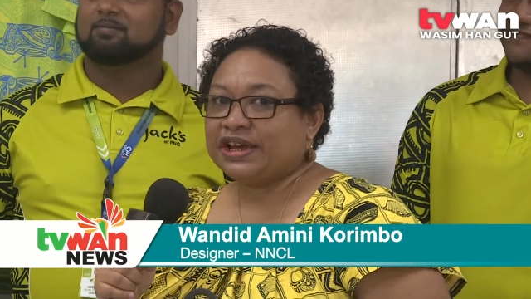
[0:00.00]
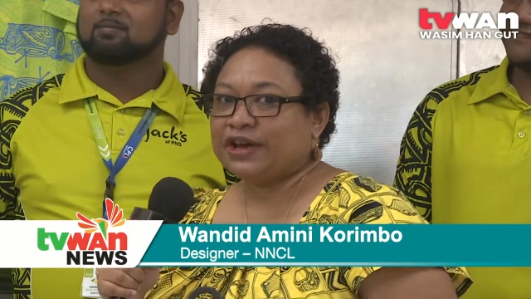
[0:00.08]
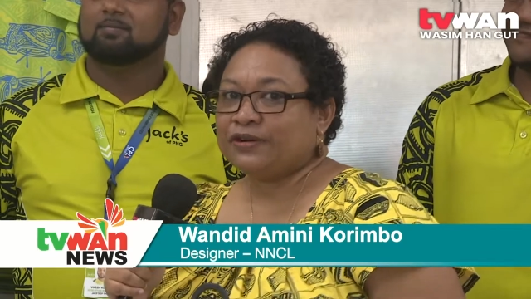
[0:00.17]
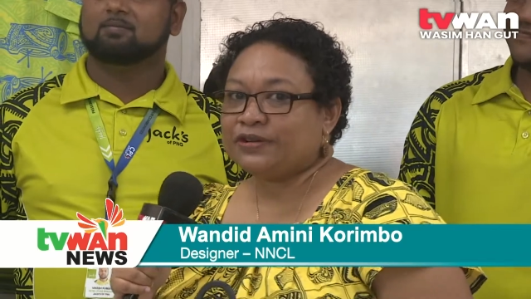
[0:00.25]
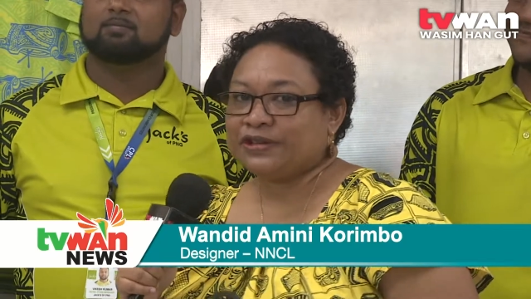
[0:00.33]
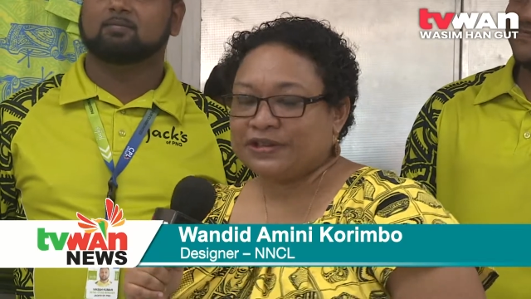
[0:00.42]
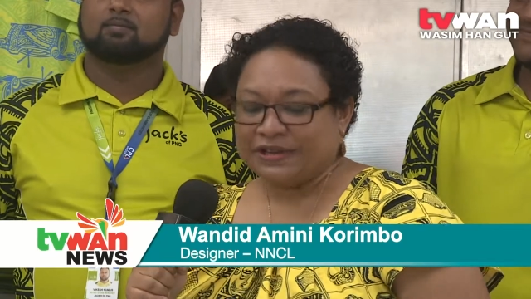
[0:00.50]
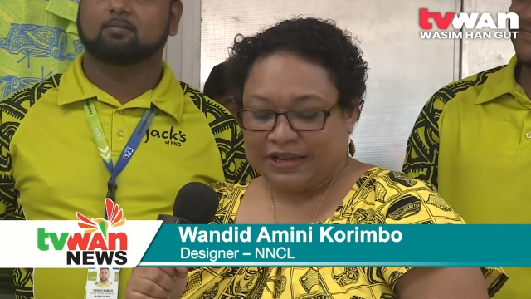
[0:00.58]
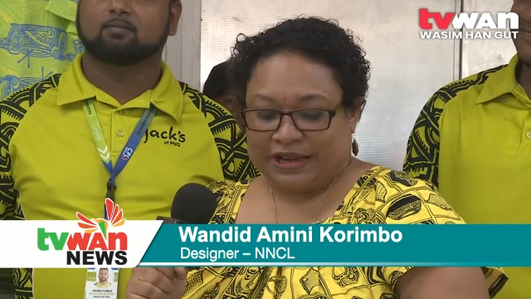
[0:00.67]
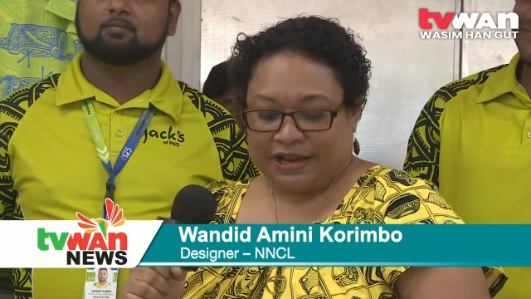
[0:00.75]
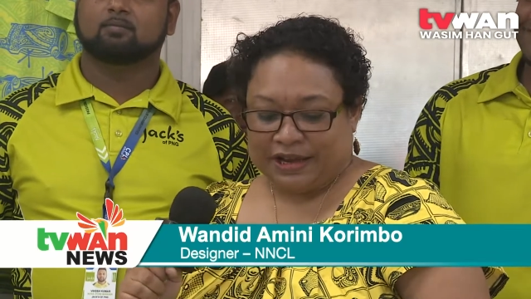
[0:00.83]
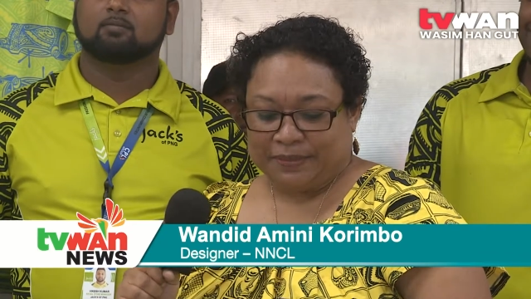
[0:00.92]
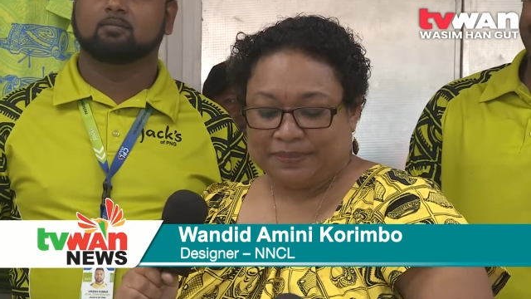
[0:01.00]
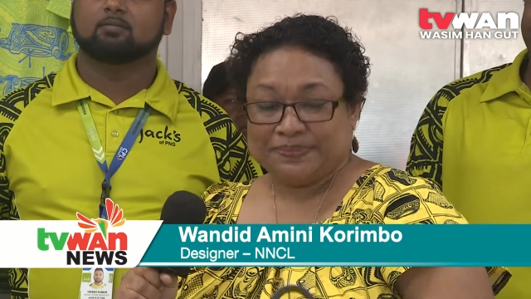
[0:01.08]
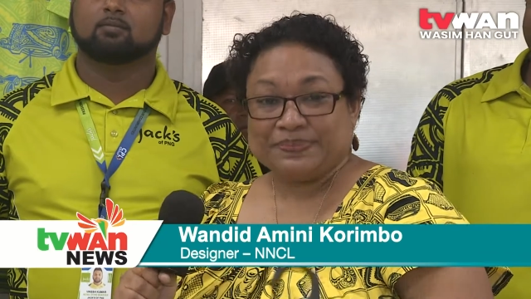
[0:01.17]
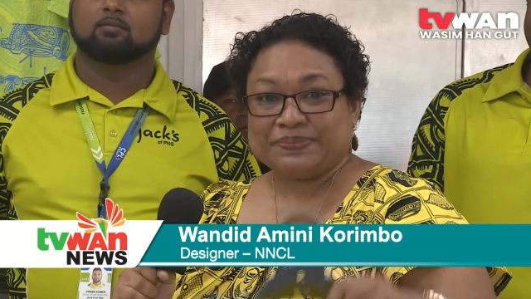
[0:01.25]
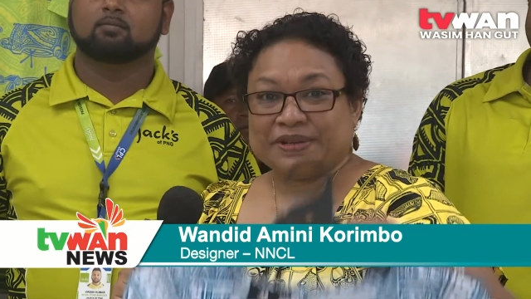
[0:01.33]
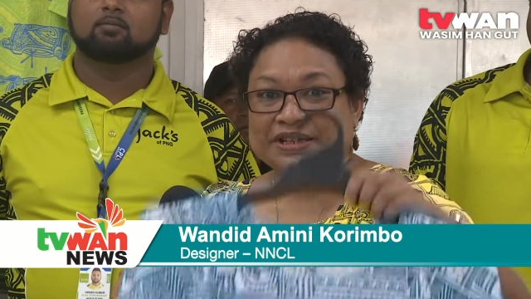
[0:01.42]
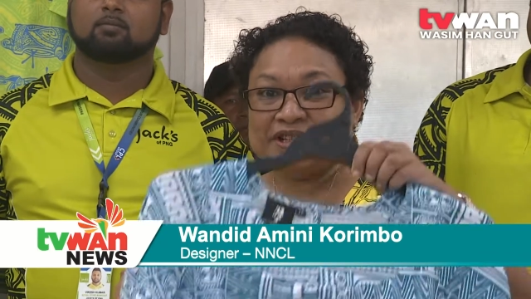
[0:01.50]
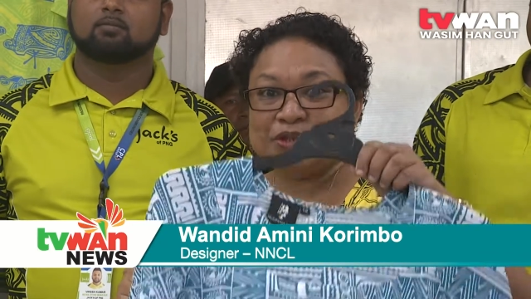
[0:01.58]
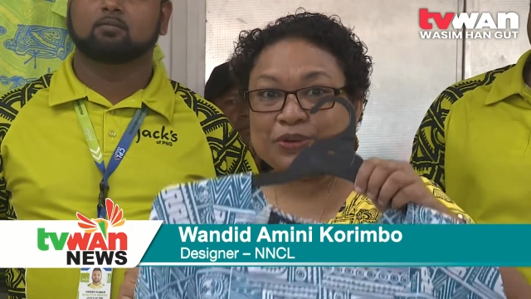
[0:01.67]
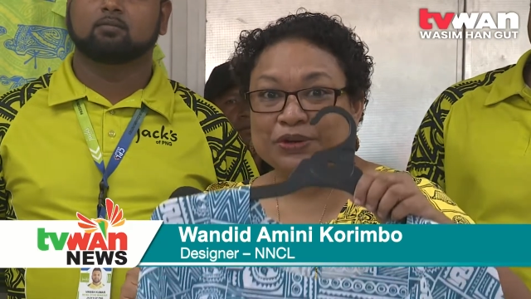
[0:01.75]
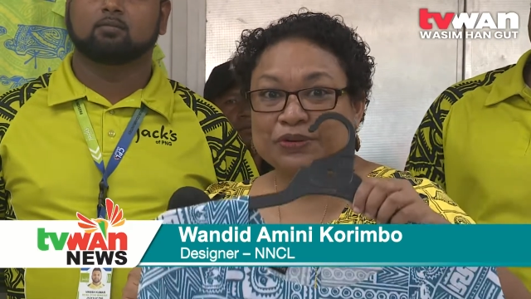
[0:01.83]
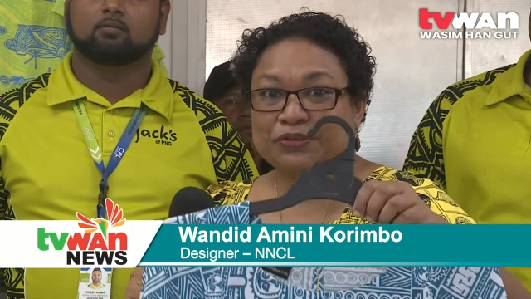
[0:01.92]
Speaker 1: out. This is
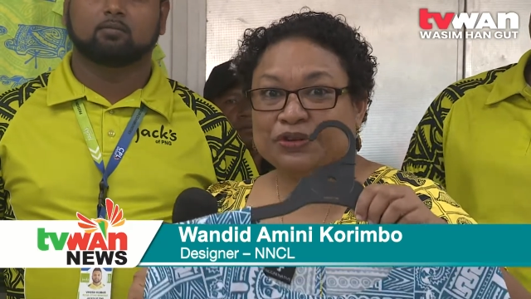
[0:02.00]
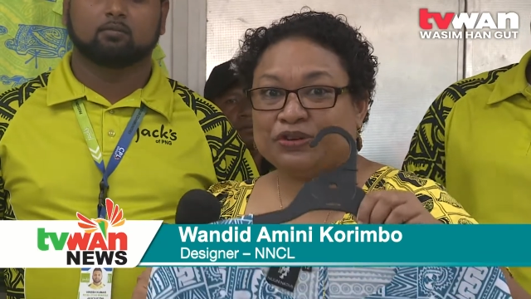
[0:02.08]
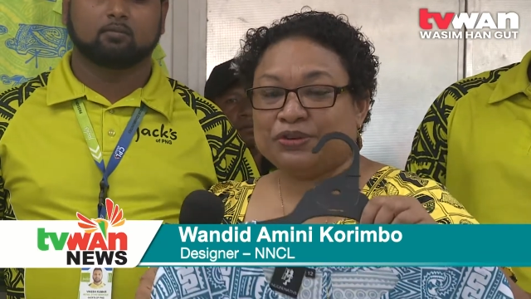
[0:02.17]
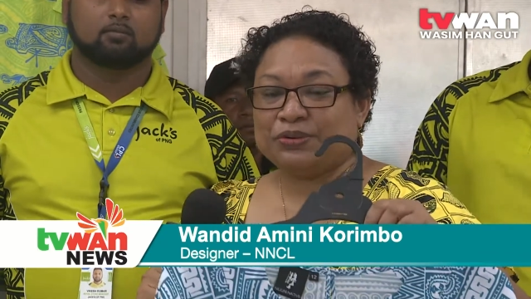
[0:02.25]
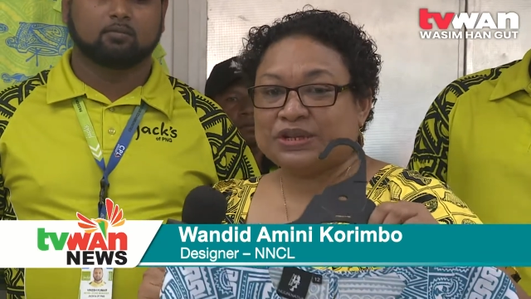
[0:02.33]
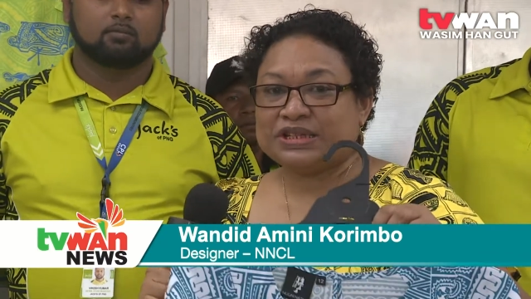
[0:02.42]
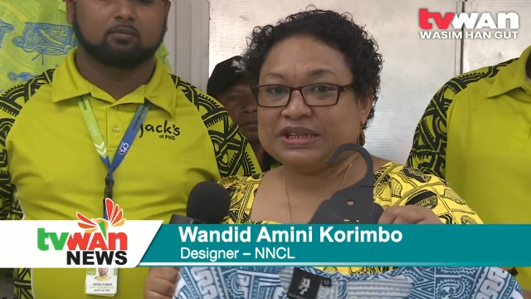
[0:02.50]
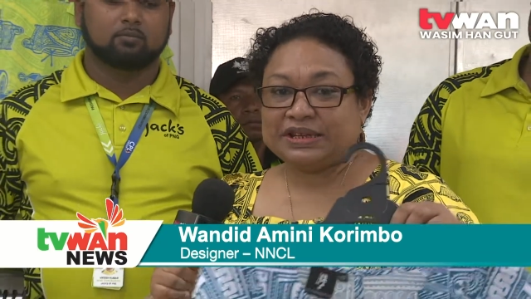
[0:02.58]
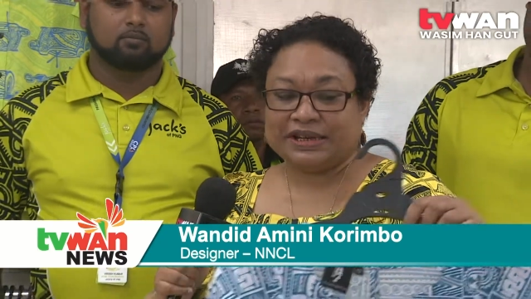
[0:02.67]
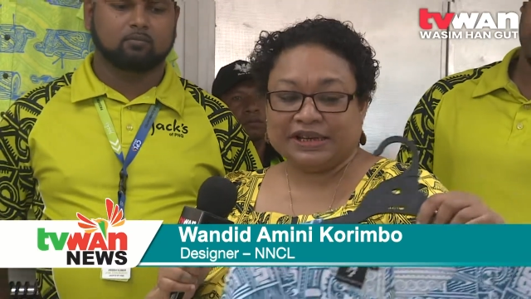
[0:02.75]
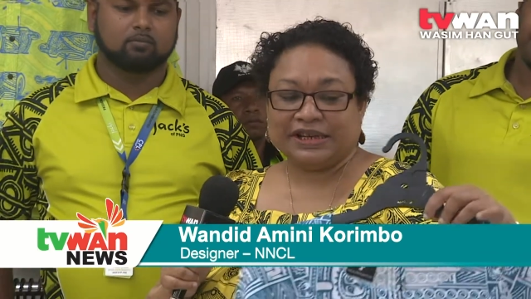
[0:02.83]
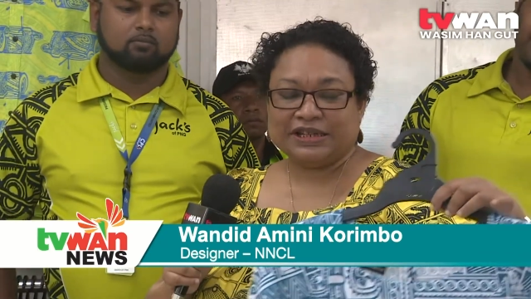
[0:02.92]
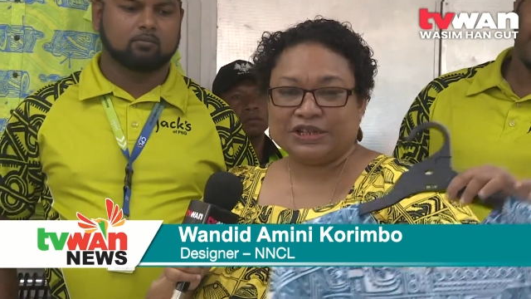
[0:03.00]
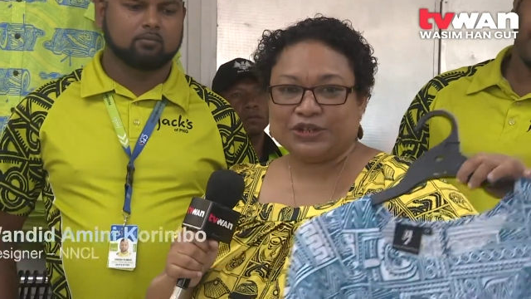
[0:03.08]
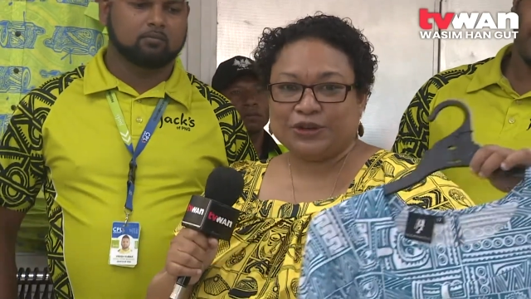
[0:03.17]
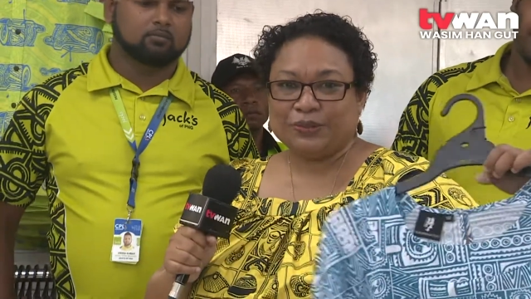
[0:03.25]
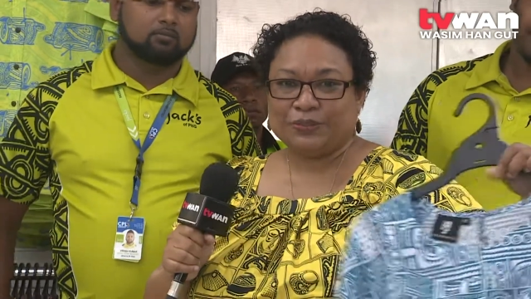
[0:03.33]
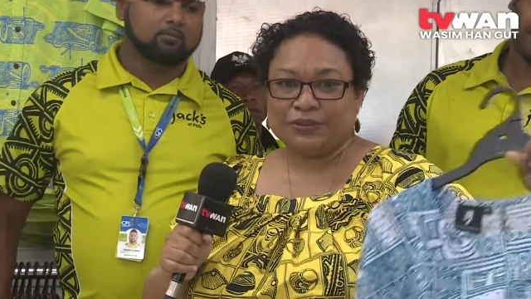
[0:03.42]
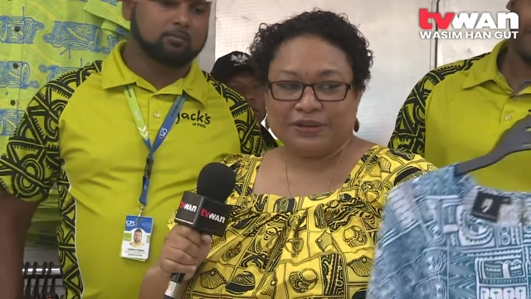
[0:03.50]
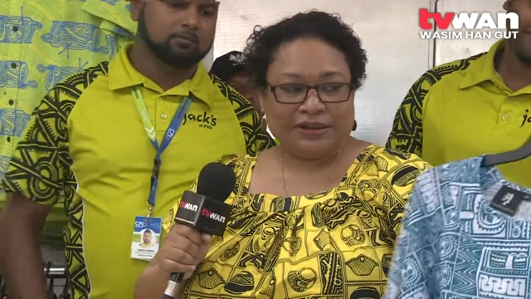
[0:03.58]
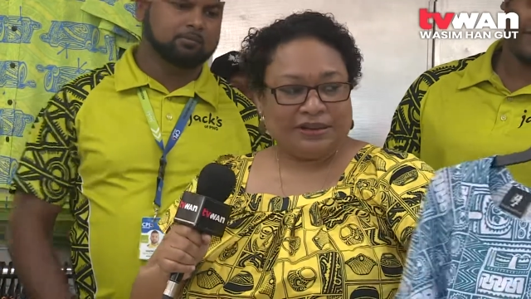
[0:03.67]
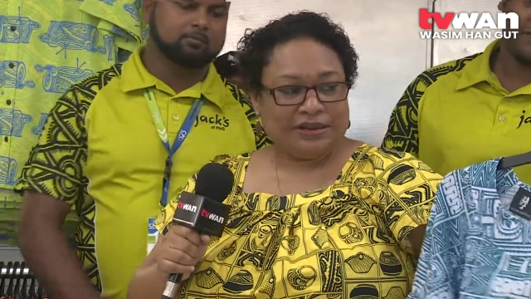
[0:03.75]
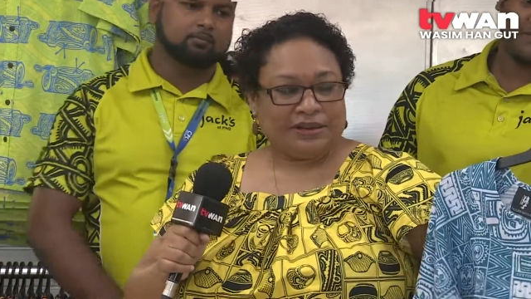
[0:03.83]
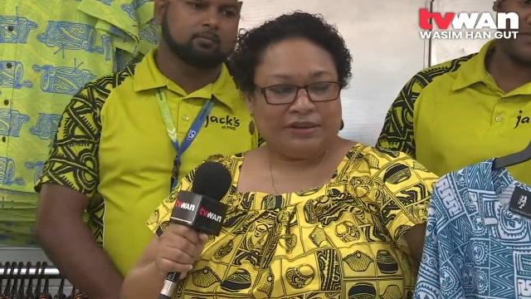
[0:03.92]
one of the new ones in the ladies' top,
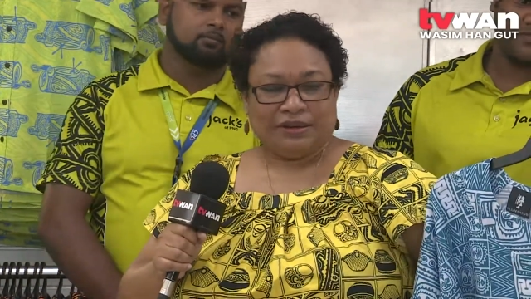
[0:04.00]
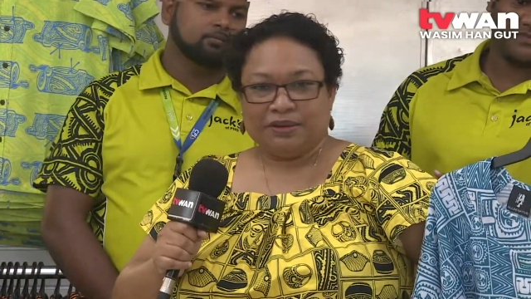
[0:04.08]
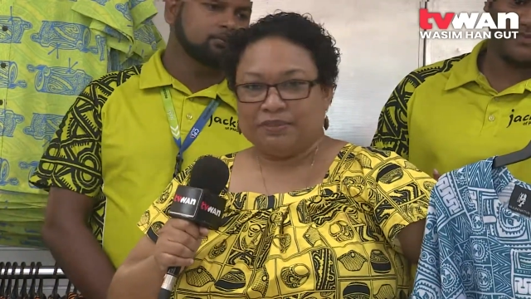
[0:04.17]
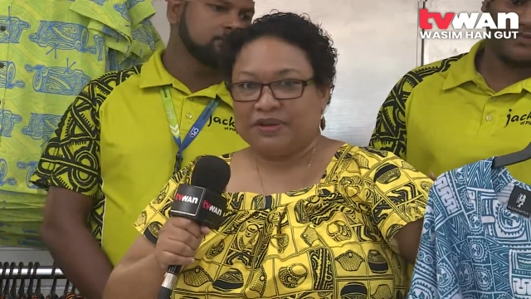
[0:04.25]
in my